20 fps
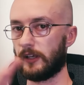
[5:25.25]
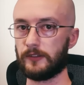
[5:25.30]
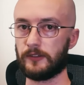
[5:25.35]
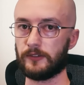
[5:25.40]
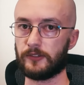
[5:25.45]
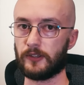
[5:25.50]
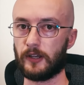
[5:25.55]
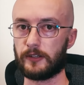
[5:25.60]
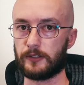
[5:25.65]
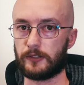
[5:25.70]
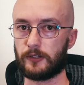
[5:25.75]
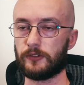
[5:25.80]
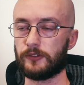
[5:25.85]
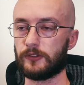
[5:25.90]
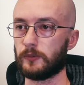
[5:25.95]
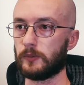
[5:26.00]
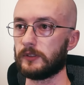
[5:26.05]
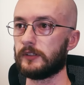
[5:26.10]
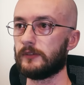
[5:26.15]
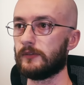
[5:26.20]
side across
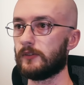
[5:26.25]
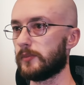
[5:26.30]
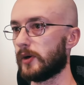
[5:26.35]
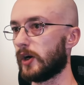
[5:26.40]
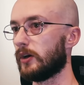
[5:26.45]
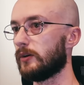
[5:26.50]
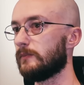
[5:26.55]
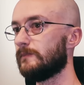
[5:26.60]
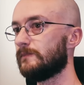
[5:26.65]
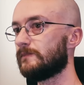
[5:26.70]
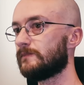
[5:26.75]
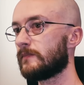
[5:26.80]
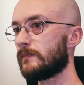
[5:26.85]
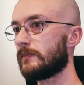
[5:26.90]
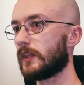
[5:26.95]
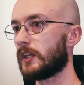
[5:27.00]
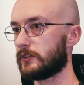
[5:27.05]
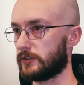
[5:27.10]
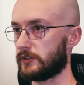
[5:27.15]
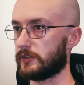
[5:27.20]
the width of the boat,
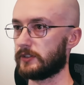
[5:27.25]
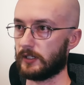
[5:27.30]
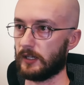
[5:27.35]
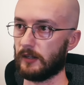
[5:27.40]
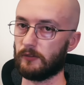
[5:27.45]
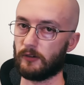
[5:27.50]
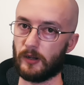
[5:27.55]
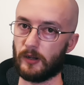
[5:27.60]
just to cover up